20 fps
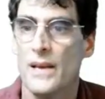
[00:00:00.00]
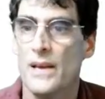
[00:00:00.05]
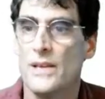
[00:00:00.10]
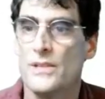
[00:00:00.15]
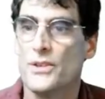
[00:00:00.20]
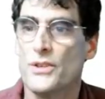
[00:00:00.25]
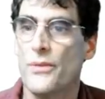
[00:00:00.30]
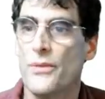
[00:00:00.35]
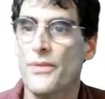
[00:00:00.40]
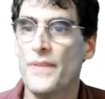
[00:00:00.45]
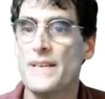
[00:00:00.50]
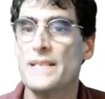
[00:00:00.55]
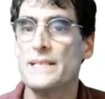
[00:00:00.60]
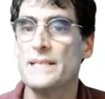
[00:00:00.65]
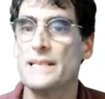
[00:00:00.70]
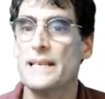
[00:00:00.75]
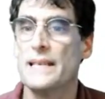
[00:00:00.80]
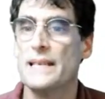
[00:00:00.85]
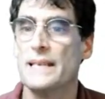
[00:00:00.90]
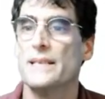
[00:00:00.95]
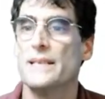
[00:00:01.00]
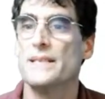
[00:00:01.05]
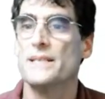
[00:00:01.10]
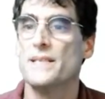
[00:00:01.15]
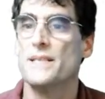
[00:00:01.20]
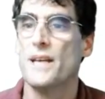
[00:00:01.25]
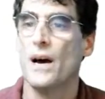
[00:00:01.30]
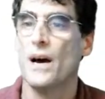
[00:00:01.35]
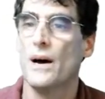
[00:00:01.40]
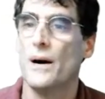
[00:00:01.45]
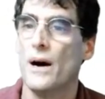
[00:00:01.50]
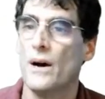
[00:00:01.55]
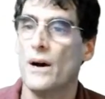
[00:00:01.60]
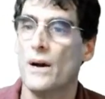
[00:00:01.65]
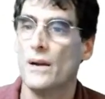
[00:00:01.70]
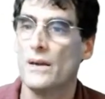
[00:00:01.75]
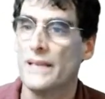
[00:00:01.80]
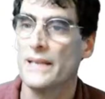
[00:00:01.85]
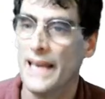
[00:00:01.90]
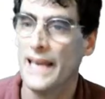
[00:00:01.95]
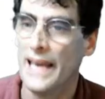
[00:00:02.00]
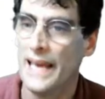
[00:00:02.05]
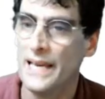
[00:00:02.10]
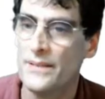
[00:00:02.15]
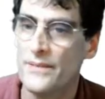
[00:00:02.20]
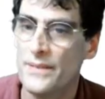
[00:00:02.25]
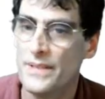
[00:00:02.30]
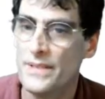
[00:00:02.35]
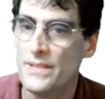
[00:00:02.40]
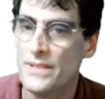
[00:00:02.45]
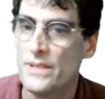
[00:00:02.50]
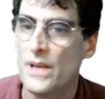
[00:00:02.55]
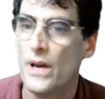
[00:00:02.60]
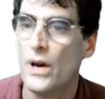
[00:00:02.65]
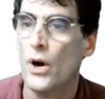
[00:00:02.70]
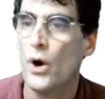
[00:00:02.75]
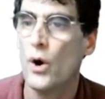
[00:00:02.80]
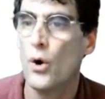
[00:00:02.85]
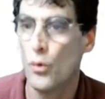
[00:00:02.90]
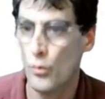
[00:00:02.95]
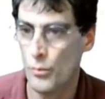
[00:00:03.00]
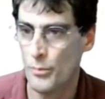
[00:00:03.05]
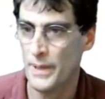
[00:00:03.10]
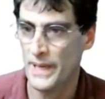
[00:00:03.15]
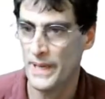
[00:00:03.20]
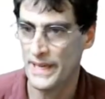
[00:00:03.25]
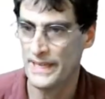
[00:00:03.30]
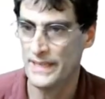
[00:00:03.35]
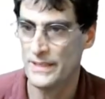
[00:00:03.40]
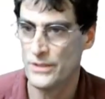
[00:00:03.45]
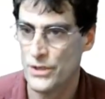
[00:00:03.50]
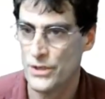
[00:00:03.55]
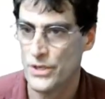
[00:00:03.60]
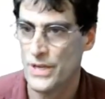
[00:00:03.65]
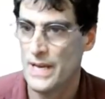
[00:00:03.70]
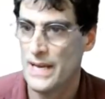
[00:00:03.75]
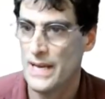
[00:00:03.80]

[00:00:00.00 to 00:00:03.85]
So this is our Canvas homepage.